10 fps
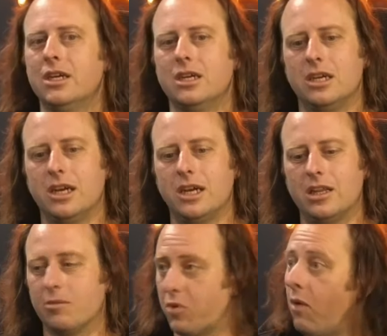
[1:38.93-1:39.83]
uh,
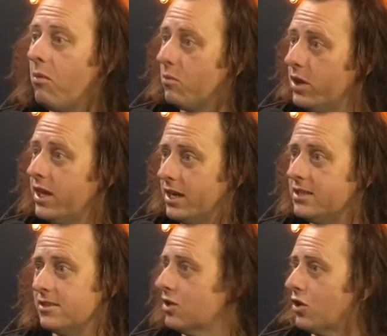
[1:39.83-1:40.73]
the problem with it is
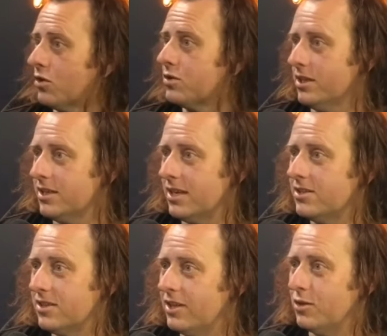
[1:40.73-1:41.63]
is that Google doesn't
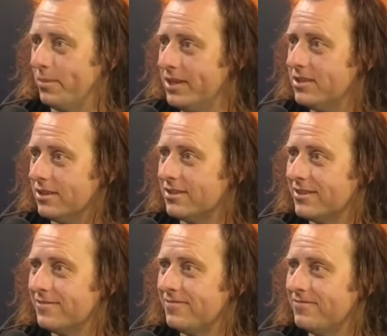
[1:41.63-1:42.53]
understand your
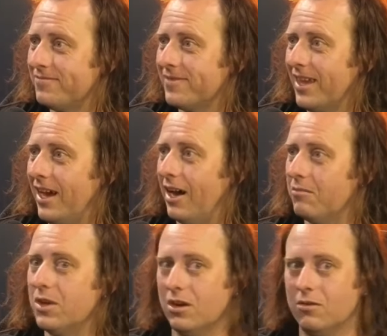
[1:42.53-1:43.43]
business
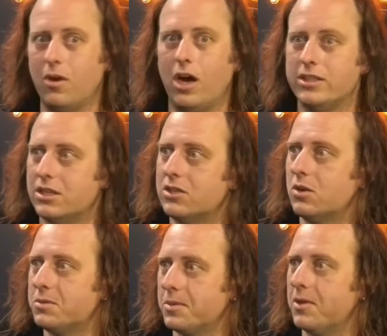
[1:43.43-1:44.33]
um, you know, high ticket
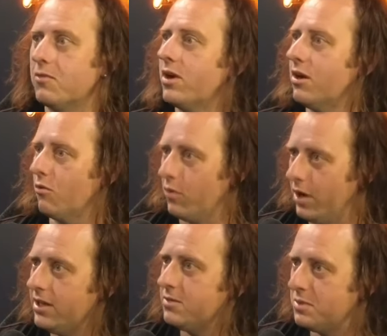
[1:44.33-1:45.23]
dropshipping, you're running a
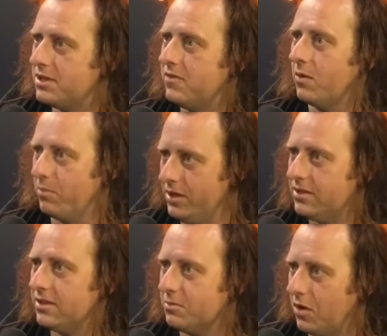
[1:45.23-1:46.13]
really specific
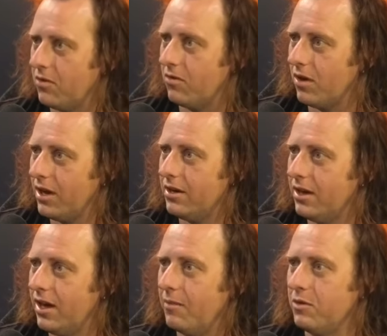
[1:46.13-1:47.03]
business model, right?
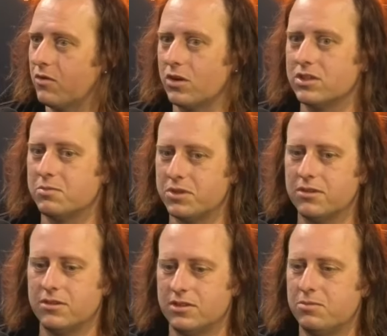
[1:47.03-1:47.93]
Um, you've got spe-
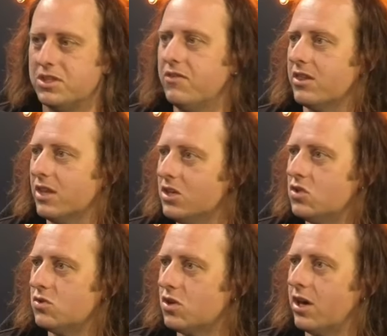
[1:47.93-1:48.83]
specific things
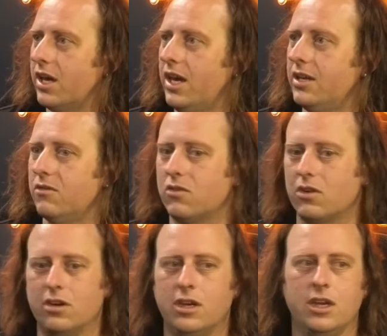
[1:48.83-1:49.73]
you're trying to hit. You've
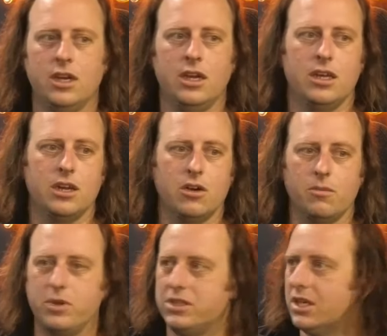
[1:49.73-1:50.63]
got, you know, a
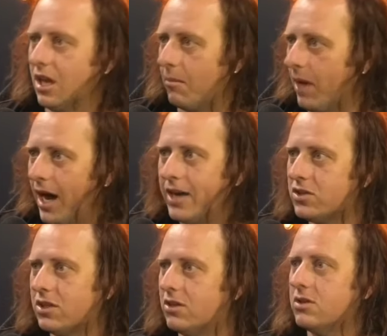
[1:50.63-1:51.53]
particular
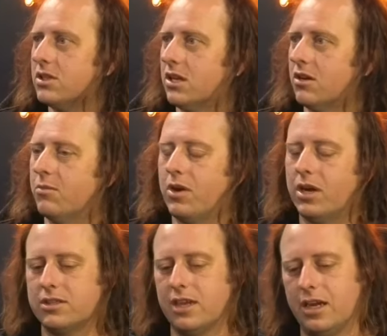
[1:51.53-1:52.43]
margin that you're selling your
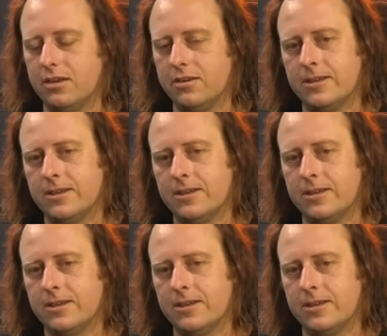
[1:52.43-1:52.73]
product at. And,